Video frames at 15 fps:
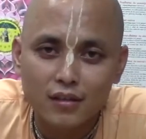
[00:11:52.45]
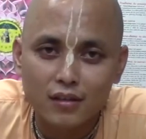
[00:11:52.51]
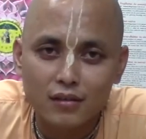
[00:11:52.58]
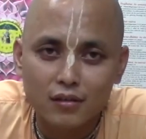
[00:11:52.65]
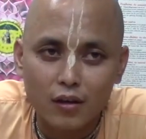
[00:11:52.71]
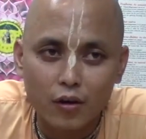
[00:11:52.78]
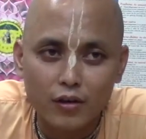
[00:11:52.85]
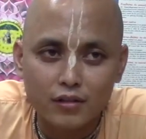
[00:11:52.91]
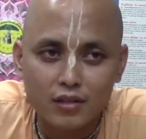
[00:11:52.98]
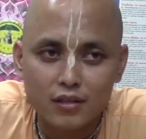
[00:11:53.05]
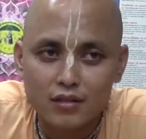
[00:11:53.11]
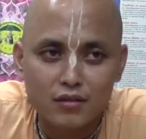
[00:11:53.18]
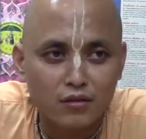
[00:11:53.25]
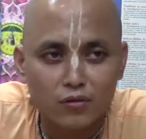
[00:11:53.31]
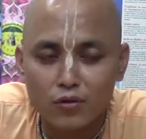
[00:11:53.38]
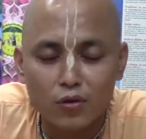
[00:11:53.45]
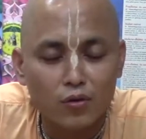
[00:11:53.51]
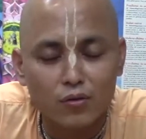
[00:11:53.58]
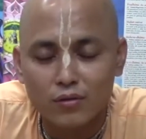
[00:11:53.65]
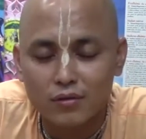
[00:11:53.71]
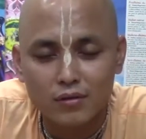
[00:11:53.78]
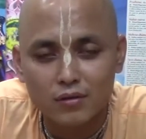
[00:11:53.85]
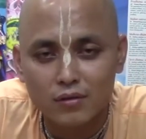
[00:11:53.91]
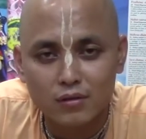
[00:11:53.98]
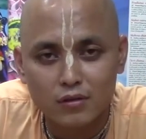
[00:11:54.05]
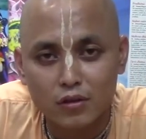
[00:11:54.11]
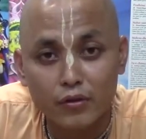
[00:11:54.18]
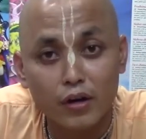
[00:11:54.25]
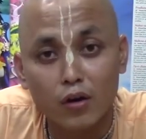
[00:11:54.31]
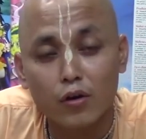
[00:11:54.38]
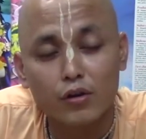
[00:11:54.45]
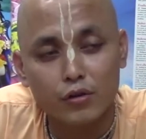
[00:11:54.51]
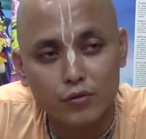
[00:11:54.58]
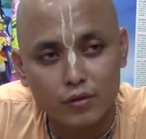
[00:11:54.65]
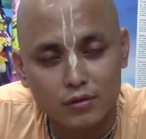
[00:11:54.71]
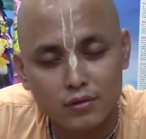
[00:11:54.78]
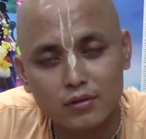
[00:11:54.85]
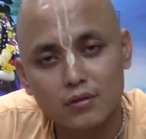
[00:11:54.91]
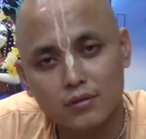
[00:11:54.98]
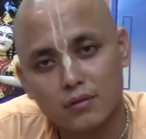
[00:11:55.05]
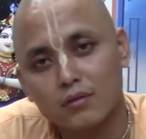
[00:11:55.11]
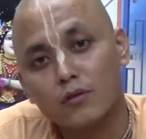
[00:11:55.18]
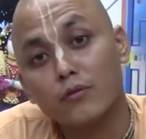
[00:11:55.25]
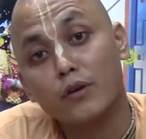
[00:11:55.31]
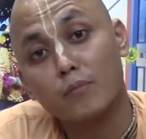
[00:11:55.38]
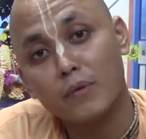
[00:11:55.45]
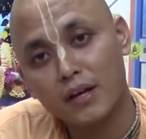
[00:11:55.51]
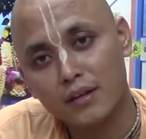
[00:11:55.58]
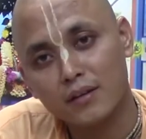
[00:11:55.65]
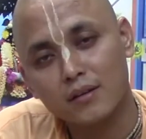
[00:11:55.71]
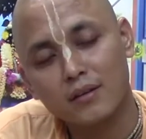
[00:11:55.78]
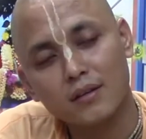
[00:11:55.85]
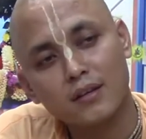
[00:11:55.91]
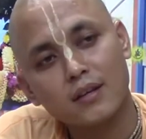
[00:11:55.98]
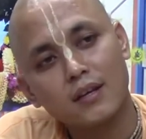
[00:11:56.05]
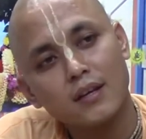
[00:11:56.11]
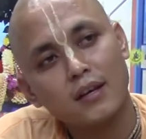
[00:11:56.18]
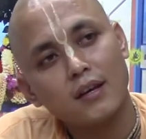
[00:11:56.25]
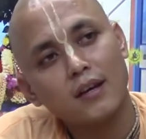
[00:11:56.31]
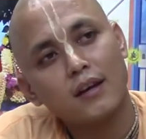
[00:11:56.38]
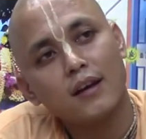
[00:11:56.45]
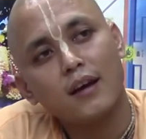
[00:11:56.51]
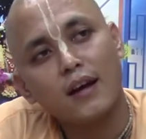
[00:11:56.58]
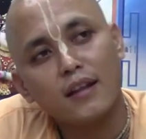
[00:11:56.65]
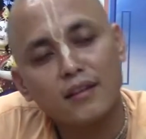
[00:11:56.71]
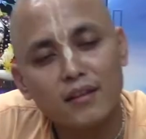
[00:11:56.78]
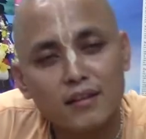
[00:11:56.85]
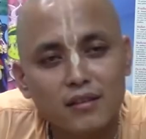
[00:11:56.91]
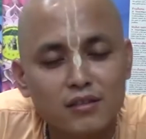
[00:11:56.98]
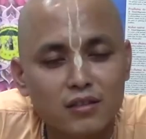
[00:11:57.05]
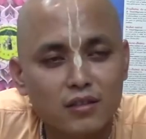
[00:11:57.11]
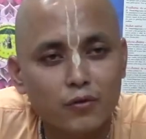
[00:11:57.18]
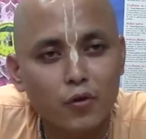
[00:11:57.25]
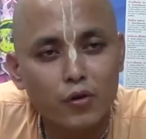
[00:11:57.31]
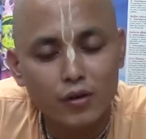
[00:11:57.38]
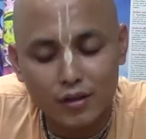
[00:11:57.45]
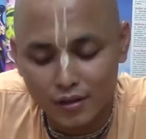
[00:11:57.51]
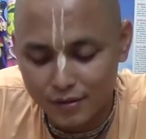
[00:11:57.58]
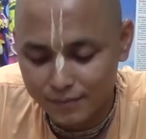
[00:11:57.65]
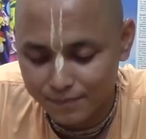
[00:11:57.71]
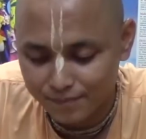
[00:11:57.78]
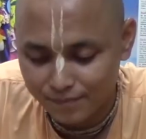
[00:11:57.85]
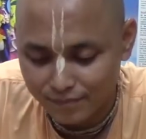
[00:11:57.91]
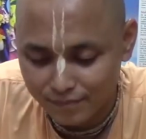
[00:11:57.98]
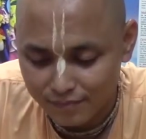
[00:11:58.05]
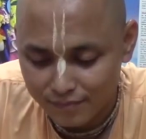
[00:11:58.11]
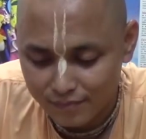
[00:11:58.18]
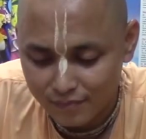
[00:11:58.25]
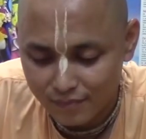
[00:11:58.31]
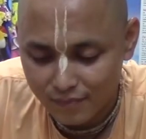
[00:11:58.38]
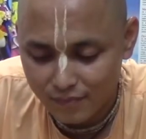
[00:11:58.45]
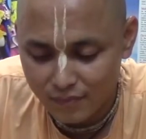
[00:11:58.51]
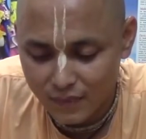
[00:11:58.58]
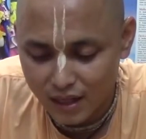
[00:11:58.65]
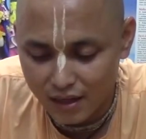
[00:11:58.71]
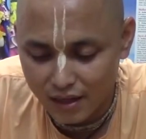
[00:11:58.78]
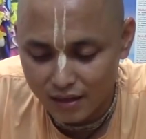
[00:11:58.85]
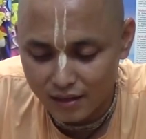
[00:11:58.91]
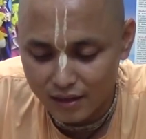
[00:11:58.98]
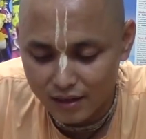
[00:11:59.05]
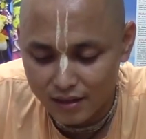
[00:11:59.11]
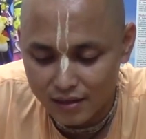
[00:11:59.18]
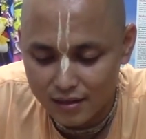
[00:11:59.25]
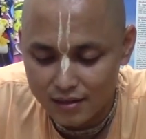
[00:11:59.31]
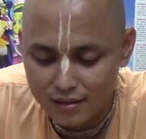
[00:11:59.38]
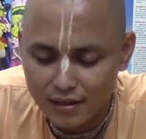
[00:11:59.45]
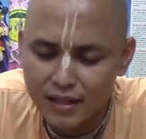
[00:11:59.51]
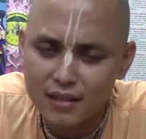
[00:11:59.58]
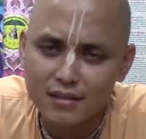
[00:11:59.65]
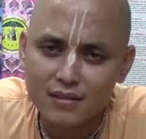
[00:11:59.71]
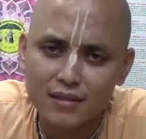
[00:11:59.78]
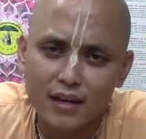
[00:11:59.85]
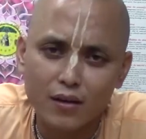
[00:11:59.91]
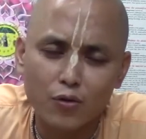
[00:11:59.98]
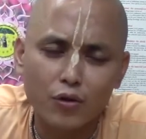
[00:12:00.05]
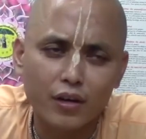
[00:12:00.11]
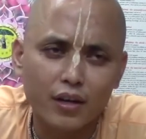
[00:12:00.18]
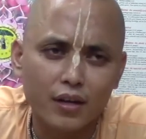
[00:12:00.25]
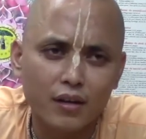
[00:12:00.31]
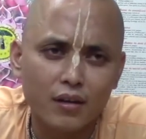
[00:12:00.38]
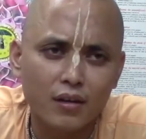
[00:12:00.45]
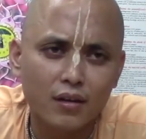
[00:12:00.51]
And the Lord says, no, they were not yours, they were mine. And then this devotee, and then he thinks that, okay,